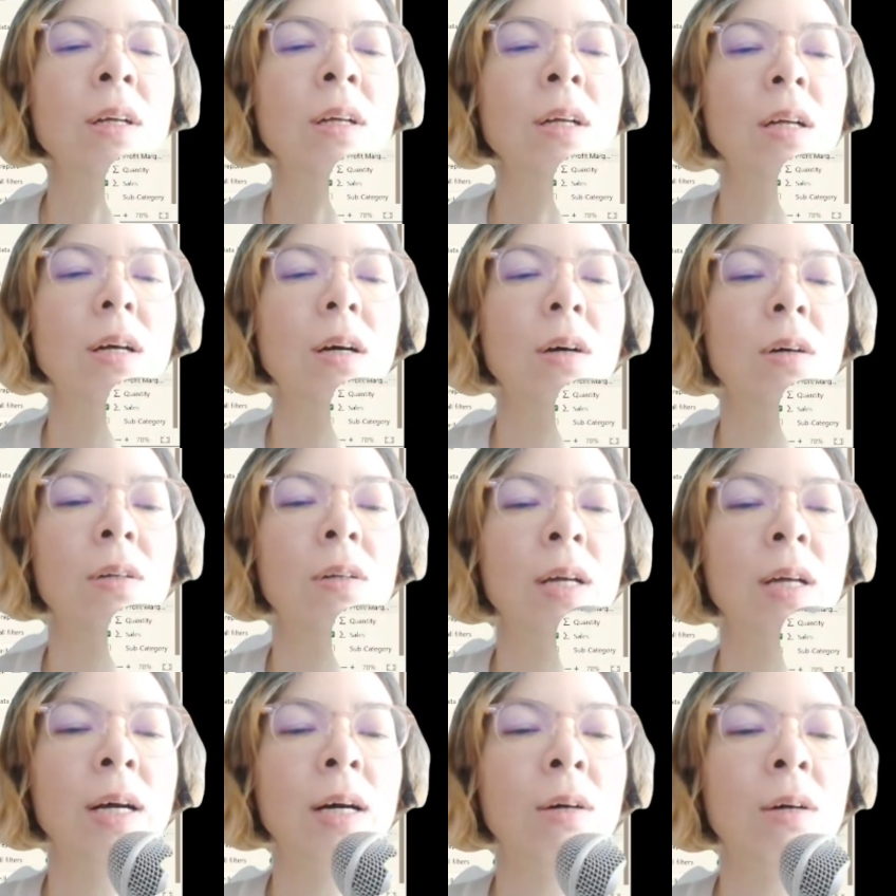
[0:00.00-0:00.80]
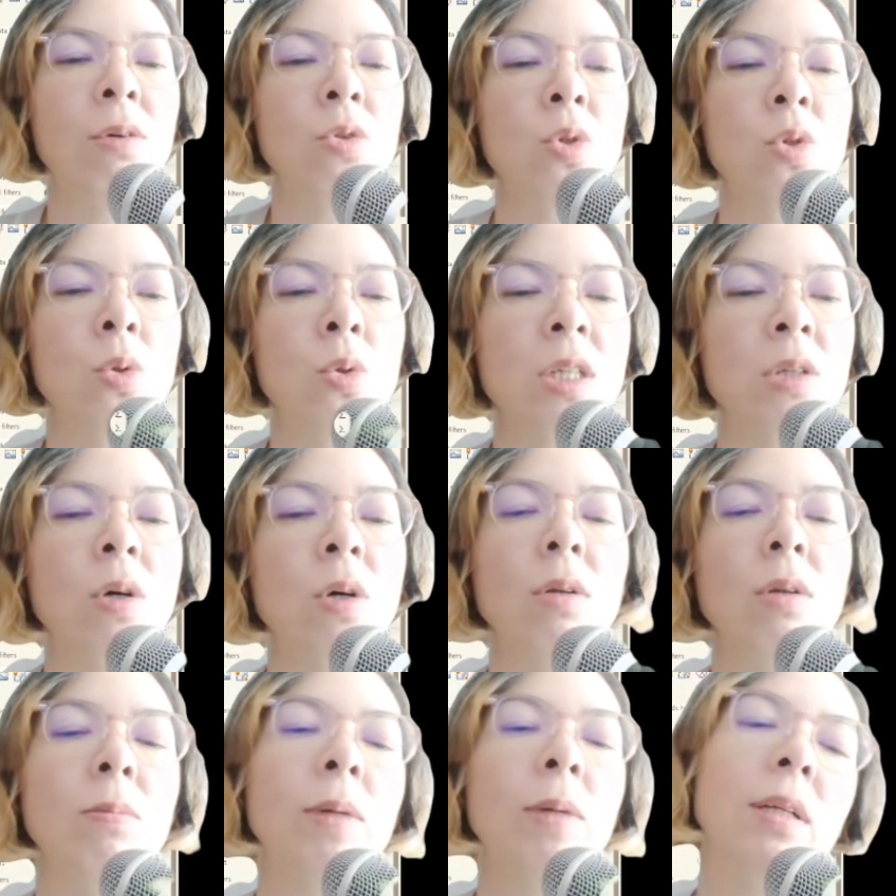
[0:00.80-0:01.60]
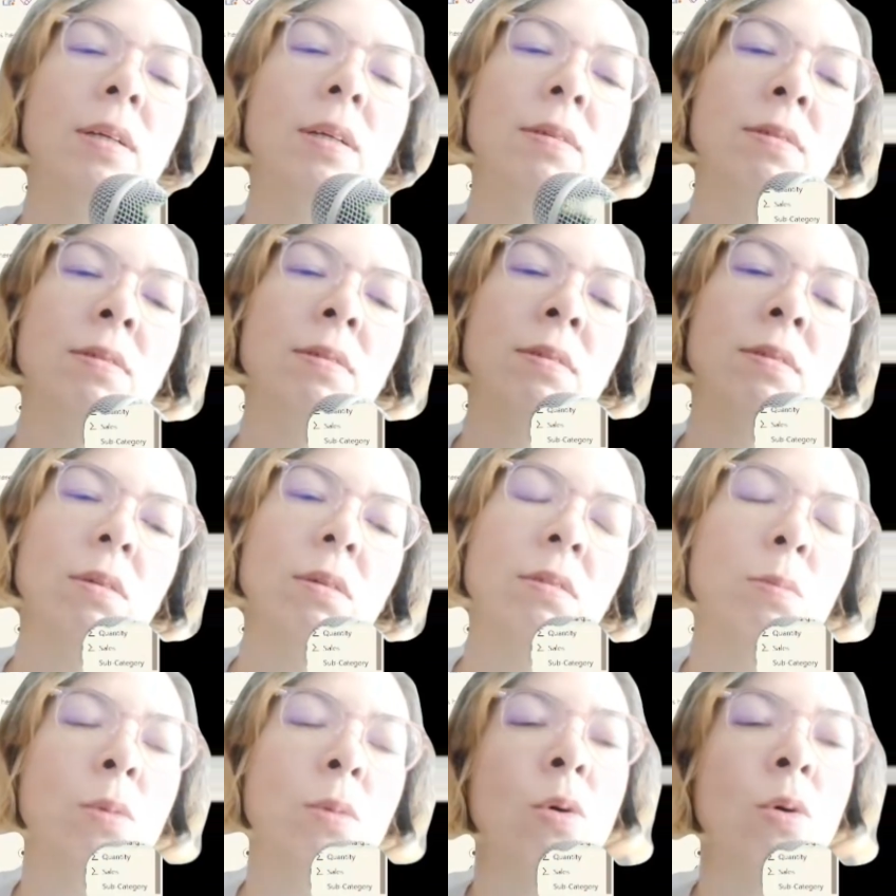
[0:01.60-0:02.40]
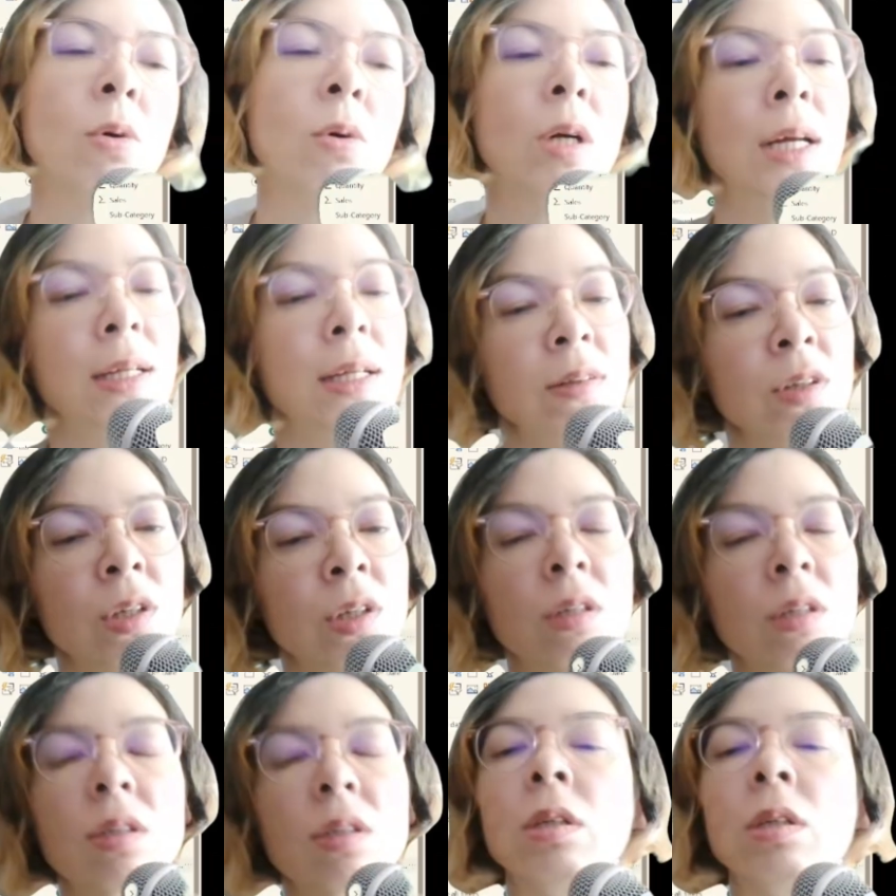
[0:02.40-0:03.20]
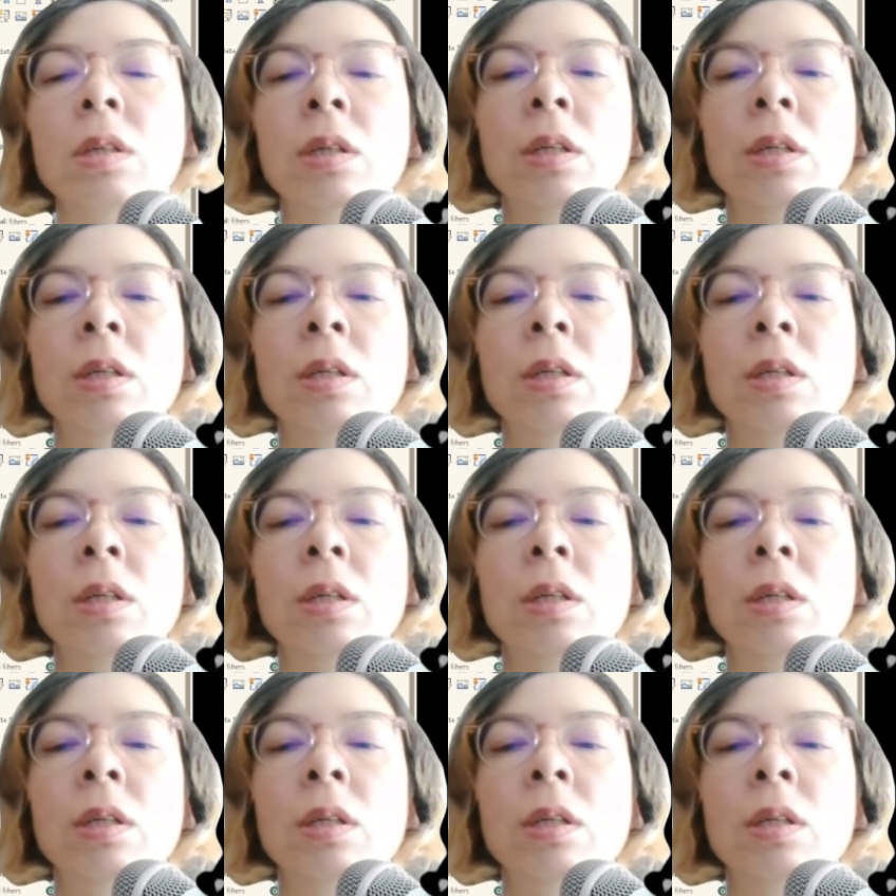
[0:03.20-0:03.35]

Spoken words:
on how to make these dots more cluttered.